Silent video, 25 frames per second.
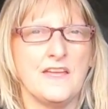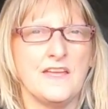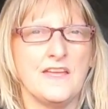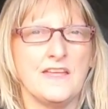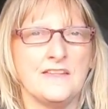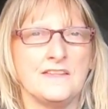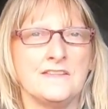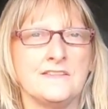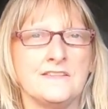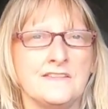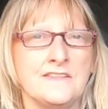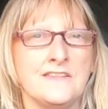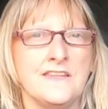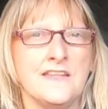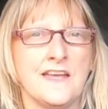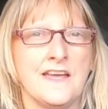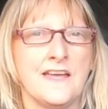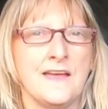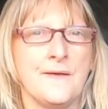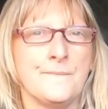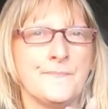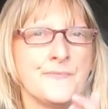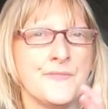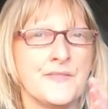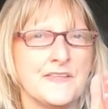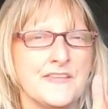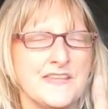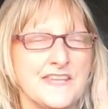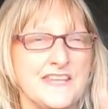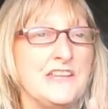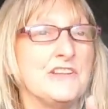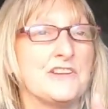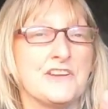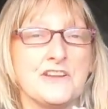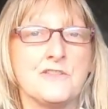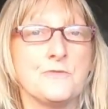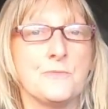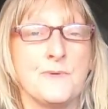
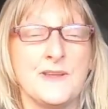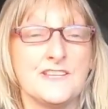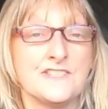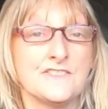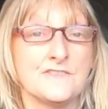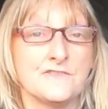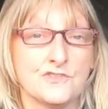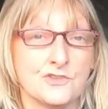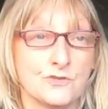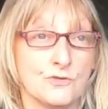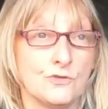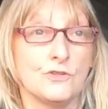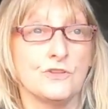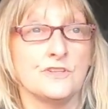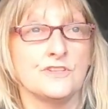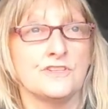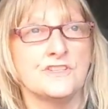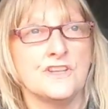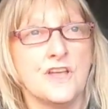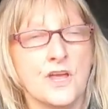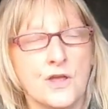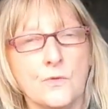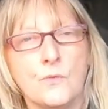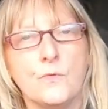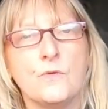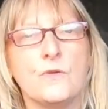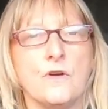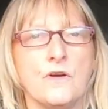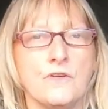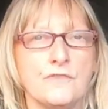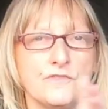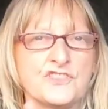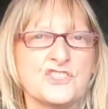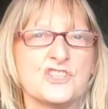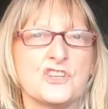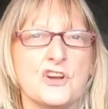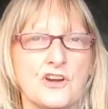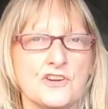here in the west of Scotland,
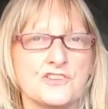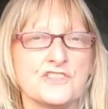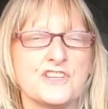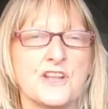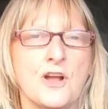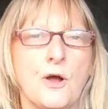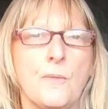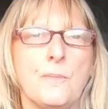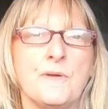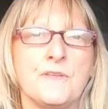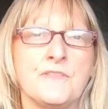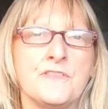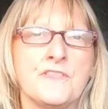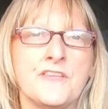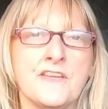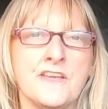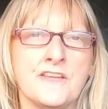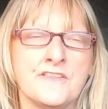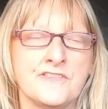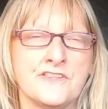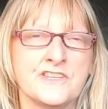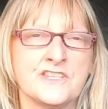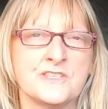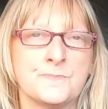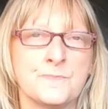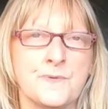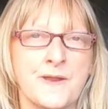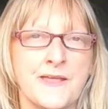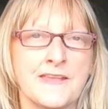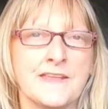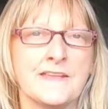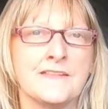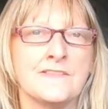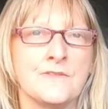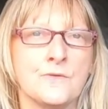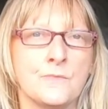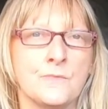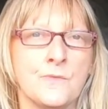starting up in the
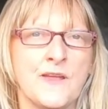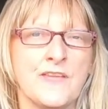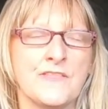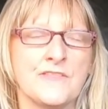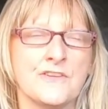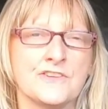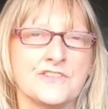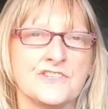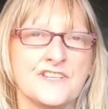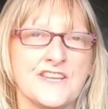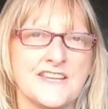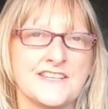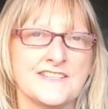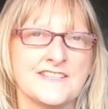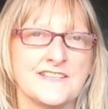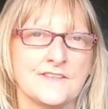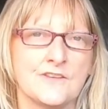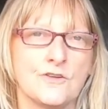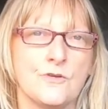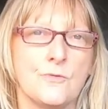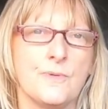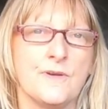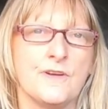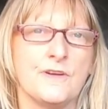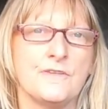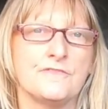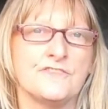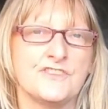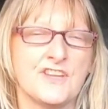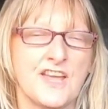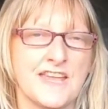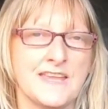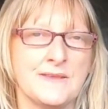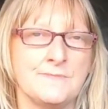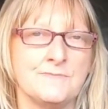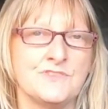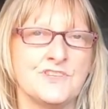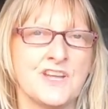spring, and the weather takes a little bit of
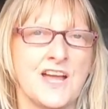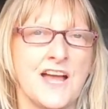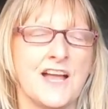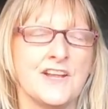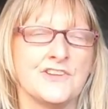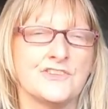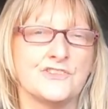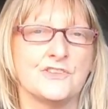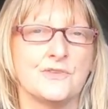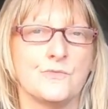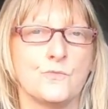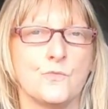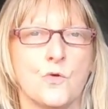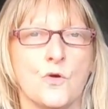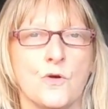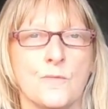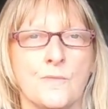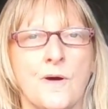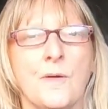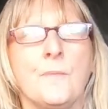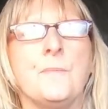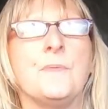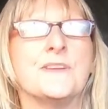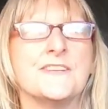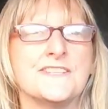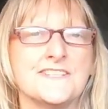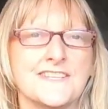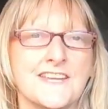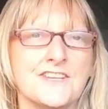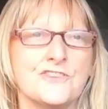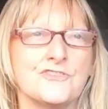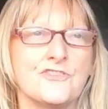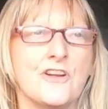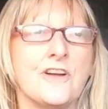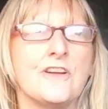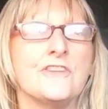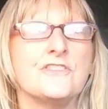time to actually warm up, etc.